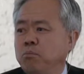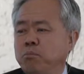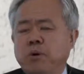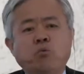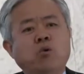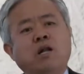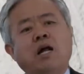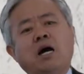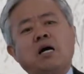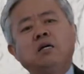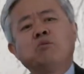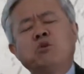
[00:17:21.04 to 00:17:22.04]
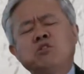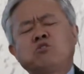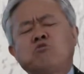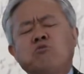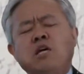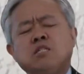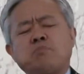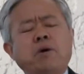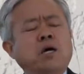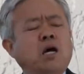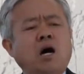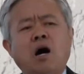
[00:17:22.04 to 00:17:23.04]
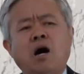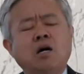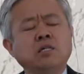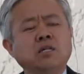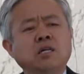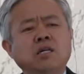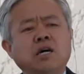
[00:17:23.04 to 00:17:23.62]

but when I was graced by God,